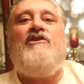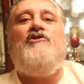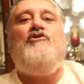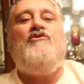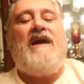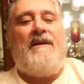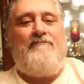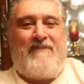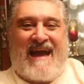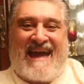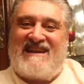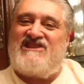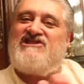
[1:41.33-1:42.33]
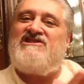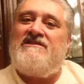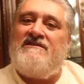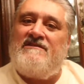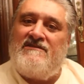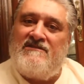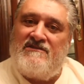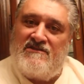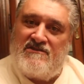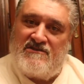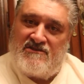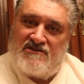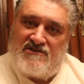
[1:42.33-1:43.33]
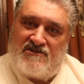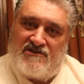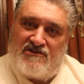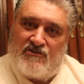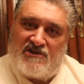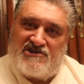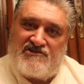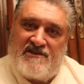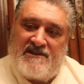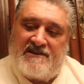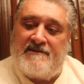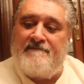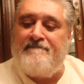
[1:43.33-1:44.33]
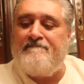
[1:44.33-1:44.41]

you got banished to Australia.